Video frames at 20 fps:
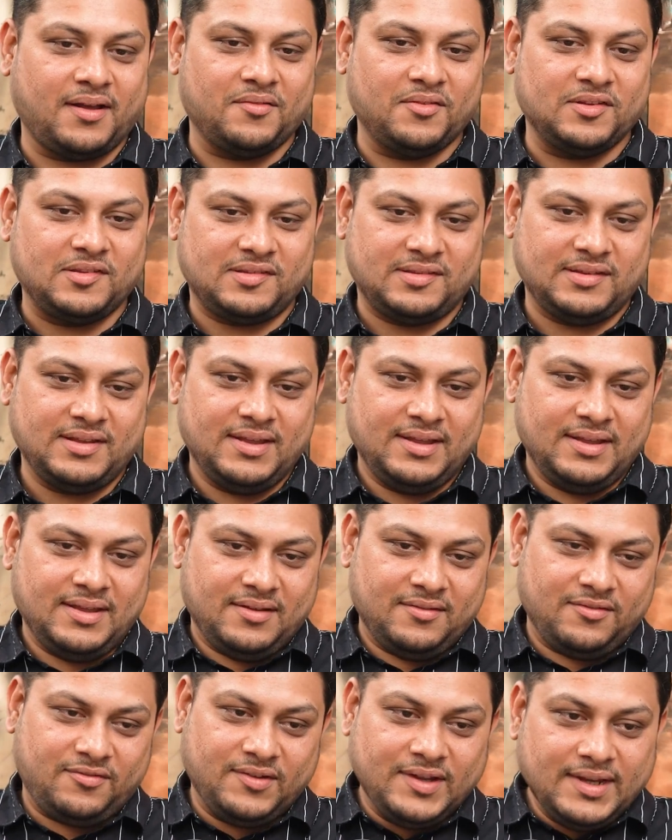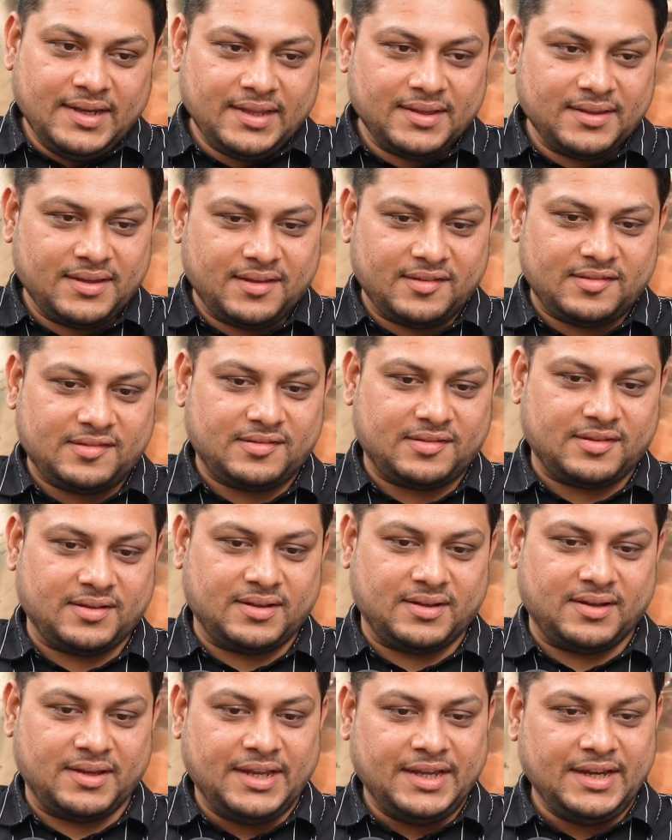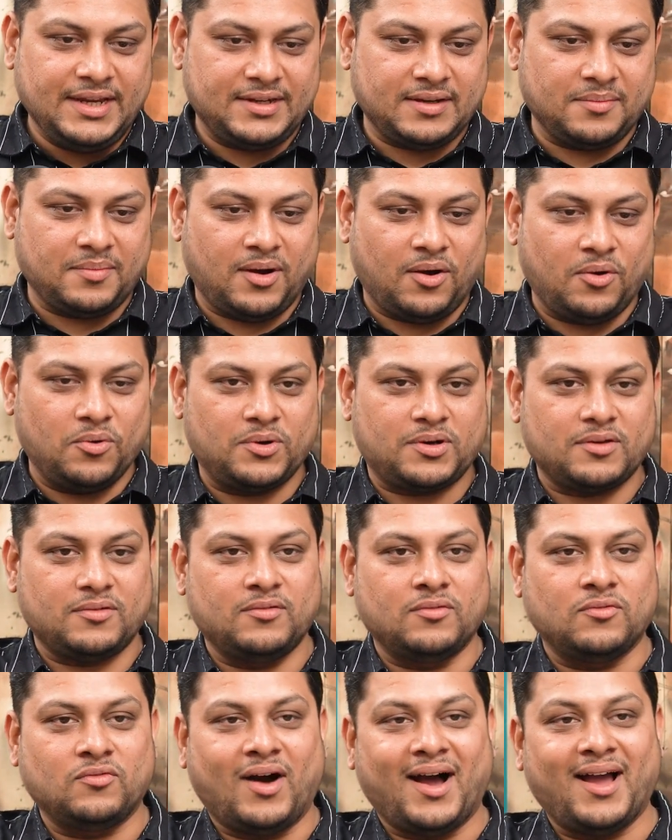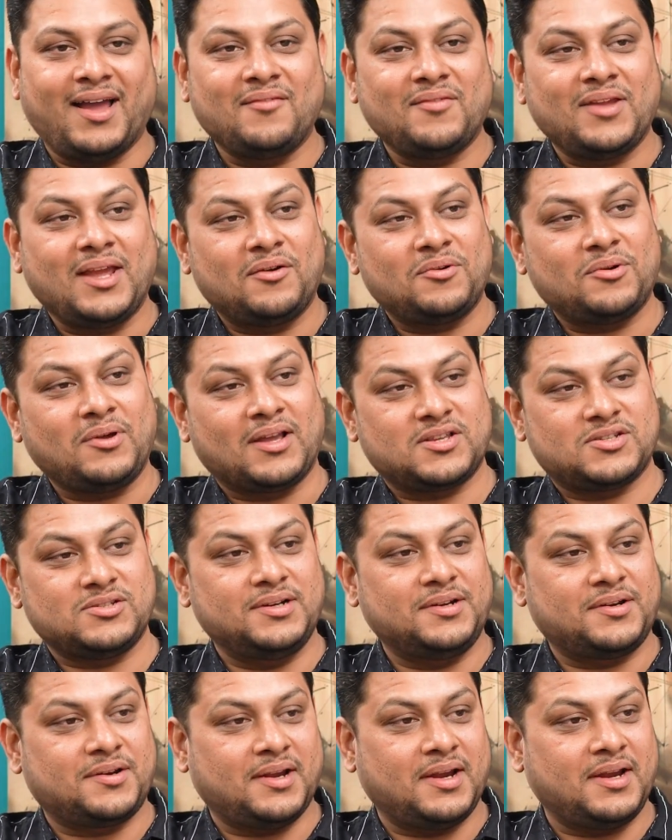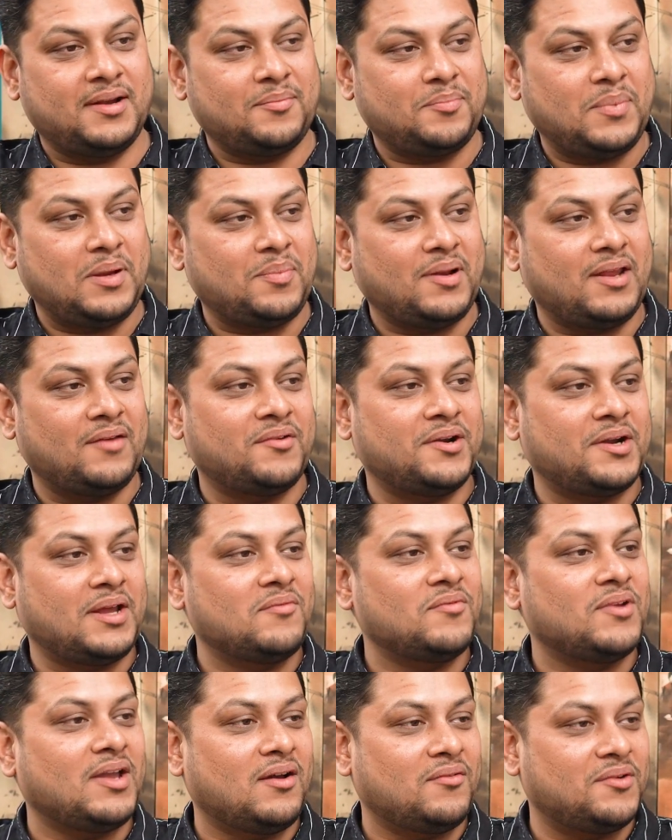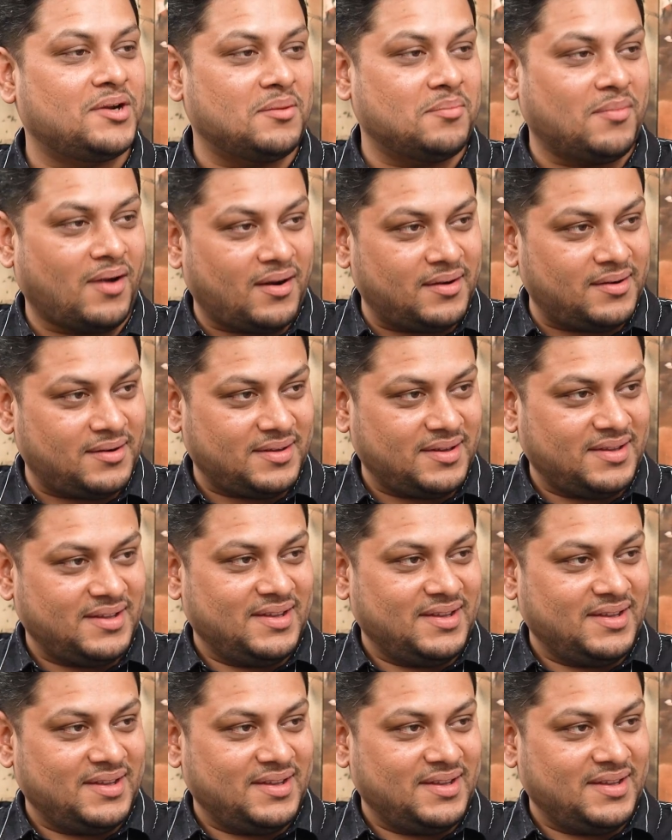I was feeling this heat about why we have to actually train people every time we have a demand.